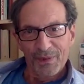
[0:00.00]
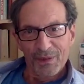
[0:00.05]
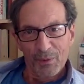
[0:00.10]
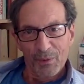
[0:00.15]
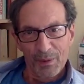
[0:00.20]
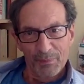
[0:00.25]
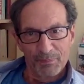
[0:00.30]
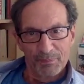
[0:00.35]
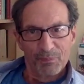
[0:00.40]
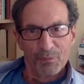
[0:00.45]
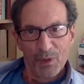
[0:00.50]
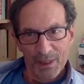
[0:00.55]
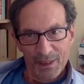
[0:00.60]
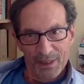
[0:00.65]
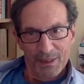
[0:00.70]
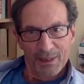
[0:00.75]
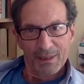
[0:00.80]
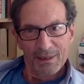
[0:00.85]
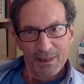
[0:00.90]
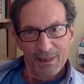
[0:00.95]
We,
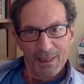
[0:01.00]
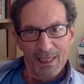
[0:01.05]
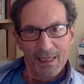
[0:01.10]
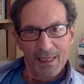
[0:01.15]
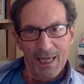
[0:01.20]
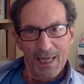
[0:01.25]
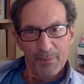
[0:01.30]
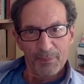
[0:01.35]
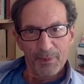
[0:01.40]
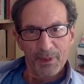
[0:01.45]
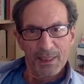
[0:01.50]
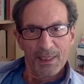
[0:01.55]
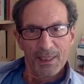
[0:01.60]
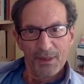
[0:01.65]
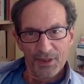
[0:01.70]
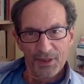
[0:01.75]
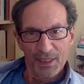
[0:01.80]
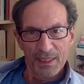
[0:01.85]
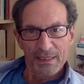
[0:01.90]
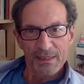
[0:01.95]
we
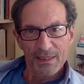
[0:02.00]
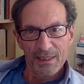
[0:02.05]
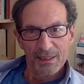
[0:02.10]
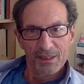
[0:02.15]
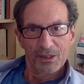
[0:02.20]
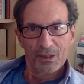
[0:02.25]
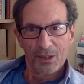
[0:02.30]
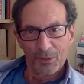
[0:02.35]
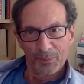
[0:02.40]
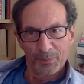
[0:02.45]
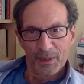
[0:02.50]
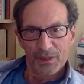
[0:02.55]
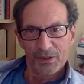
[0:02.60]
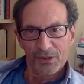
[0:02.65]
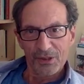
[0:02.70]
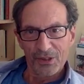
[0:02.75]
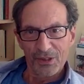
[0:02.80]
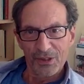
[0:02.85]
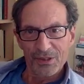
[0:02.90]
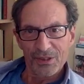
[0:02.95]
apprehend things in whole
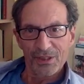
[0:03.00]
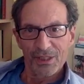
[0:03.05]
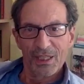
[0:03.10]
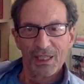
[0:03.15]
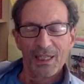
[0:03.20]
pictures.